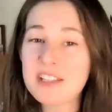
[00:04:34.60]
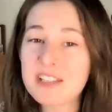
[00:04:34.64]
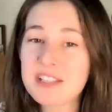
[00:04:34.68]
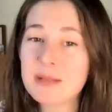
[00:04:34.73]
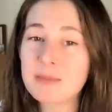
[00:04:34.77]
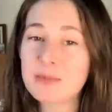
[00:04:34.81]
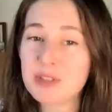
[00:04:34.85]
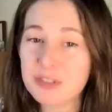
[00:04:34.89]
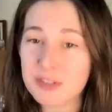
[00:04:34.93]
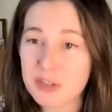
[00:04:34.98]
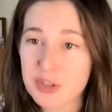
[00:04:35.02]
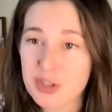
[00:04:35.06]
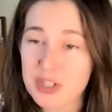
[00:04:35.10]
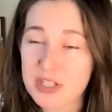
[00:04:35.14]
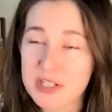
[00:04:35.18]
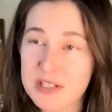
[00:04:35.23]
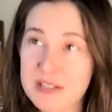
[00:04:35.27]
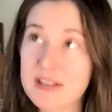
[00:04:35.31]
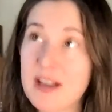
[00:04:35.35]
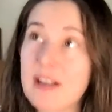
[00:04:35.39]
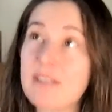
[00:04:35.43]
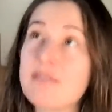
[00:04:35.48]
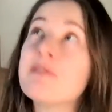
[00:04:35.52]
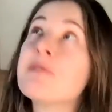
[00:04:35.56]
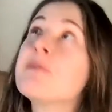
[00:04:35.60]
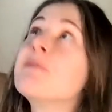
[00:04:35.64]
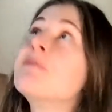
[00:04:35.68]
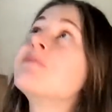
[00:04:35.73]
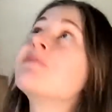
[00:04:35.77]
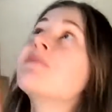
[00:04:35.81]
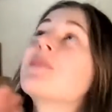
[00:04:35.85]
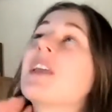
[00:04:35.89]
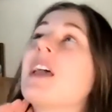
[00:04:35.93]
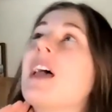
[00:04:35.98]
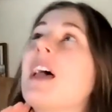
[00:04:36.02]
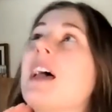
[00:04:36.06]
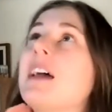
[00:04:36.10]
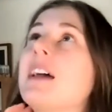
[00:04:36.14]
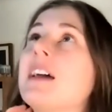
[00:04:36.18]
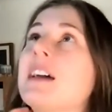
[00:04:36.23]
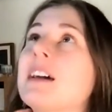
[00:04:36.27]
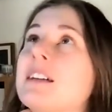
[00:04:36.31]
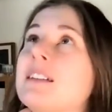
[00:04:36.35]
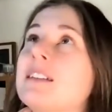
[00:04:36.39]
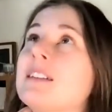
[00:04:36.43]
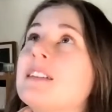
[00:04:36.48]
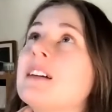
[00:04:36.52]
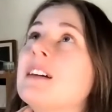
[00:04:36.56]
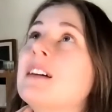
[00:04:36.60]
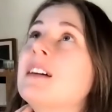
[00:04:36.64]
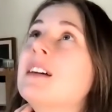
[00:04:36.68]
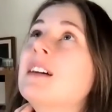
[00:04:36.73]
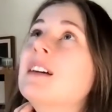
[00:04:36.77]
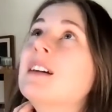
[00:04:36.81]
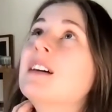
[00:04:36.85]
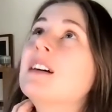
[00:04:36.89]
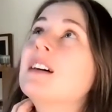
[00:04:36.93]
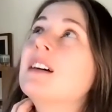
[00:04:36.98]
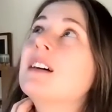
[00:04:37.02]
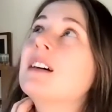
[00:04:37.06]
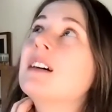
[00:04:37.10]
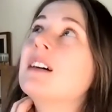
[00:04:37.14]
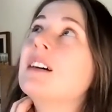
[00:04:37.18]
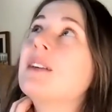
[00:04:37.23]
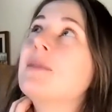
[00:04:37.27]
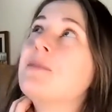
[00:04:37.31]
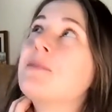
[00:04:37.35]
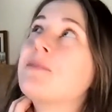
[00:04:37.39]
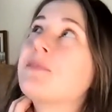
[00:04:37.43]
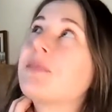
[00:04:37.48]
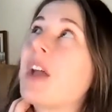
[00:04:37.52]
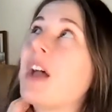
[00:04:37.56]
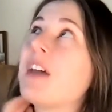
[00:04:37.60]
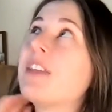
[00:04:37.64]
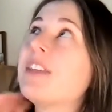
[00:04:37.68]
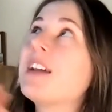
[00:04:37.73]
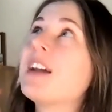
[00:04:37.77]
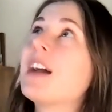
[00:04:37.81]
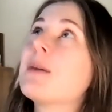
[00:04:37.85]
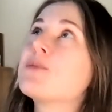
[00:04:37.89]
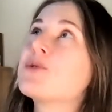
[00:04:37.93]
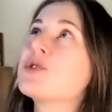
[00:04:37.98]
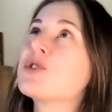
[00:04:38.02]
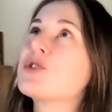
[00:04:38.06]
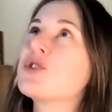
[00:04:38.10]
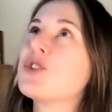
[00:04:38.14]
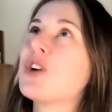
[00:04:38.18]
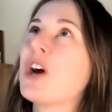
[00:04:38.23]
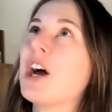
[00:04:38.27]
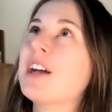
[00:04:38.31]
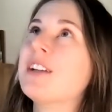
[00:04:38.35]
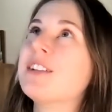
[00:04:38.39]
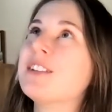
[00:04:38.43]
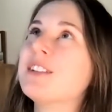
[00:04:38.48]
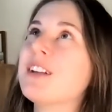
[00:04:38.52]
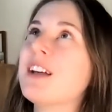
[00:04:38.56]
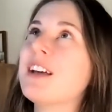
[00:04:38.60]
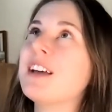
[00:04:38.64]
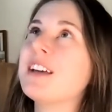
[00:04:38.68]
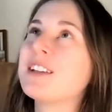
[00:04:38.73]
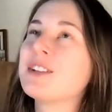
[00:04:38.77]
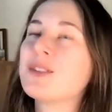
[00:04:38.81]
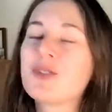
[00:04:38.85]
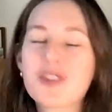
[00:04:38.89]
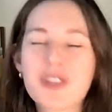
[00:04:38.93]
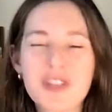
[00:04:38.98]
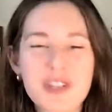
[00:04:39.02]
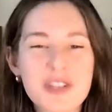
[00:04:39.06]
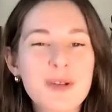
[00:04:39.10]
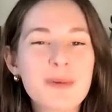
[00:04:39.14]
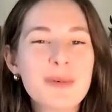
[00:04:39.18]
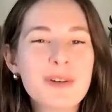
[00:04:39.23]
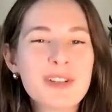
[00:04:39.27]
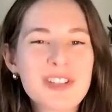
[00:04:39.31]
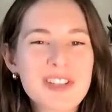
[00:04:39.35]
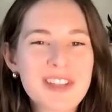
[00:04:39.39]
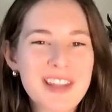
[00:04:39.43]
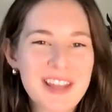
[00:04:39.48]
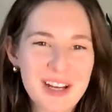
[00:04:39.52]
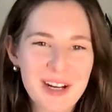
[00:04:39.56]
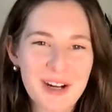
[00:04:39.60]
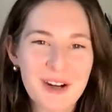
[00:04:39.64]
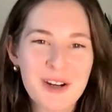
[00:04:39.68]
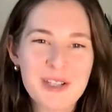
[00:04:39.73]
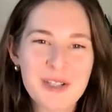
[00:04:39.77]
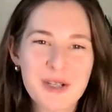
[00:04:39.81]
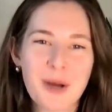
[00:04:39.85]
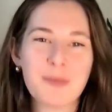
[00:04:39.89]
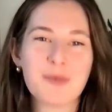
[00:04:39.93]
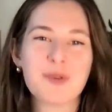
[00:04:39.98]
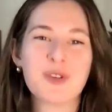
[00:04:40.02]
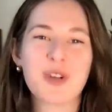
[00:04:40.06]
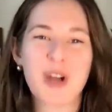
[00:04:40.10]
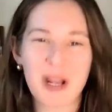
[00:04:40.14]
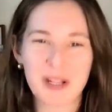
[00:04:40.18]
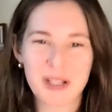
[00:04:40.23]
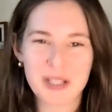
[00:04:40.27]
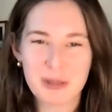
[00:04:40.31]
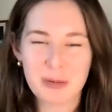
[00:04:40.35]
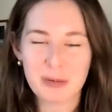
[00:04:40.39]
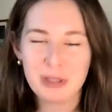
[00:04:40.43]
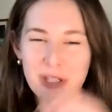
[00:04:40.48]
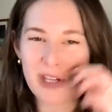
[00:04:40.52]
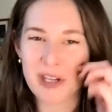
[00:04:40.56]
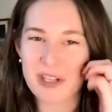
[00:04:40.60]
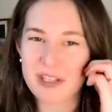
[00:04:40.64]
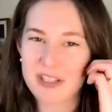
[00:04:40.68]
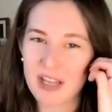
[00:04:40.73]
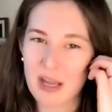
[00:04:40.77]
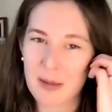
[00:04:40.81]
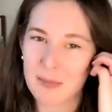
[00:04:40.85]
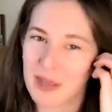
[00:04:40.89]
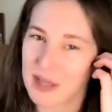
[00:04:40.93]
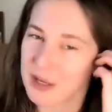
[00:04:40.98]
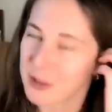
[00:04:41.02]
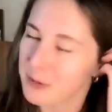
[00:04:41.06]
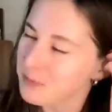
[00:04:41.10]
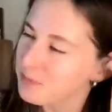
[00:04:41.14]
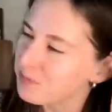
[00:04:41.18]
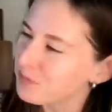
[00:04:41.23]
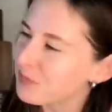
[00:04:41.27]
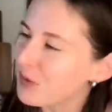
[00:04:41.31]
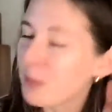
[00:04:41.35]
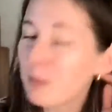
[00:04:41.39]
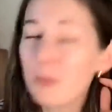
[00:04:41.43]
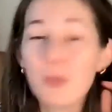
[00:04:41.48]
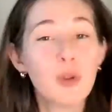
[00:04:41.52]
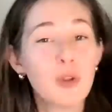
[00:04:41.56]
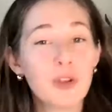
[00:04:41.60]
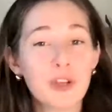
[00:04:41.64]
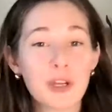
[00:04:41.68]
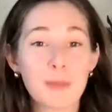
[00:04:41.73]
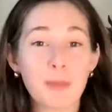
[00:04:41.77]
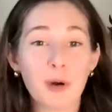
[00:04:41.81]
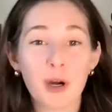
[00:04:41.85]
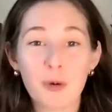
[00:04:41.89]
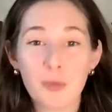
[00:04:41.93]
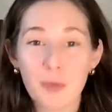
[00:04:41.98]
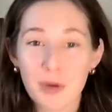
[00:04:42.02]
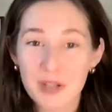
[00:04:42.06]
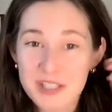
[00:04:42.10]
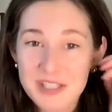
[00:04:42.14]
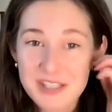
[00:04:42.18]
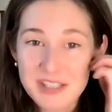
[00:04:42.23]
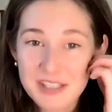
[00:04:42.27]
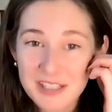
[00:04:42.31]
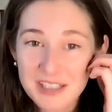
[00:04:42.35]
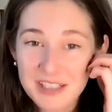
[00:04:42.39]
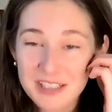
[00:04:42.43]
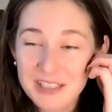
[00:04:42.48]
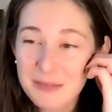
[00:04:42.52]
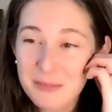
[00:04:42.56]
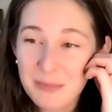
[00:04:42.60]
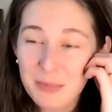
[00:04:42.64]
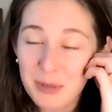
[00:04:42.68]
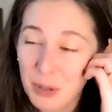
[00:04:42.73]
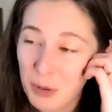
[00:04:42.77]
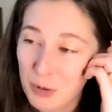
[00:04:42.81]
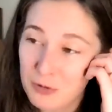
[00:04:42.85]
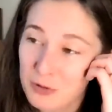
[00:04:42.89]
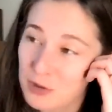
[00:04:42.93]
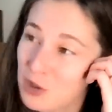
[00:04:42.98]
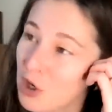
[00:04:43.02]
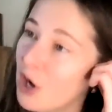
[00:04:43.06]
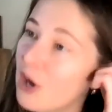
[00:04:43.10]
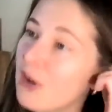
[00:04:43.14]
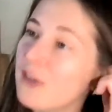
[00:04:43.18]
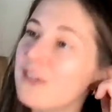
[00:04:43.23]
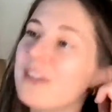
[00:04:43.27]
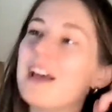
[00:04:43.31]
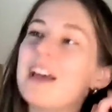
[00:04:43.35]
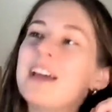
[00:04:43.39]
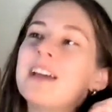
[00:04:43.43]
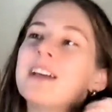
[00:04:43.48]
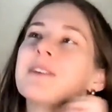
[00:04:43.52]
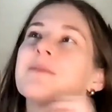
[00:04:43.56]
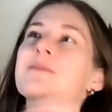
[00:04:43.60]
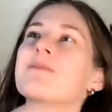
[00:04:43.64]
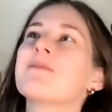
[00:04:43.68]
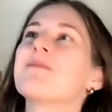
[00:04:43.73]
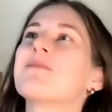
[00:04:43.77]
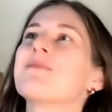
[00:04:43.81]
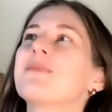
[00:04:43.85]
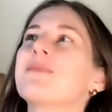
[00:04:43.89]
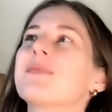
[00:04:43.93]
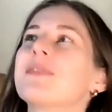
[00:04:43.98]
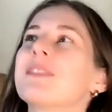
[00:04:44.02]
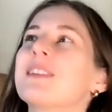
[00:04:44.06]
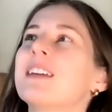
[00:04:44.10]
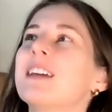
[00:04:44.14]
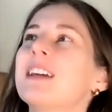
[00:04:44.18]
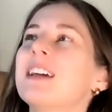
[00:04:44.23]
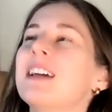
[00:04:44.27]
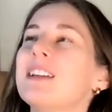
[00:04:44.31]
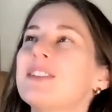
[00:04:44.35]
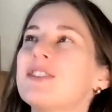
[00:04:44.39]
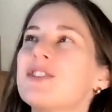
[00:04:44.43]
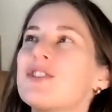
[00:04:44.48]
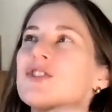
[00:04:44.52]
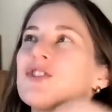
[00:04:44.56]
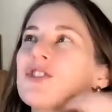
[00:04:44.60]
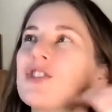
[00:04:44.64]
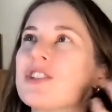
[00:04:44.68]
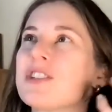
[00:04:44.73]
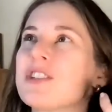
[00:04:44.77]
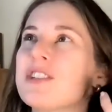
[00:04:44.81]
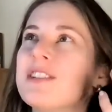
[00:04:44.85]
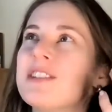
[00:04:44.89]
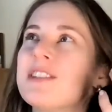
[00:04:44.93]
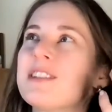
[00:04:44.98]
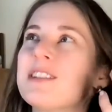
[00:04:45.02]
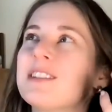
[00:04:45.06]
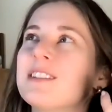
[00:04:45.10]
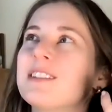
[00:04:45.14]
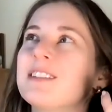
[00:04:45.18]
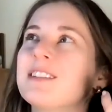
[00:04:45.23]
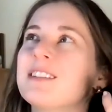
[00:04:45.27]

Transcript: is some delicious stuff. And I think I'm just trying to like, there's just so much there. So I'm trying to spend all this time like pulling apart what's there. But overall, like, it's just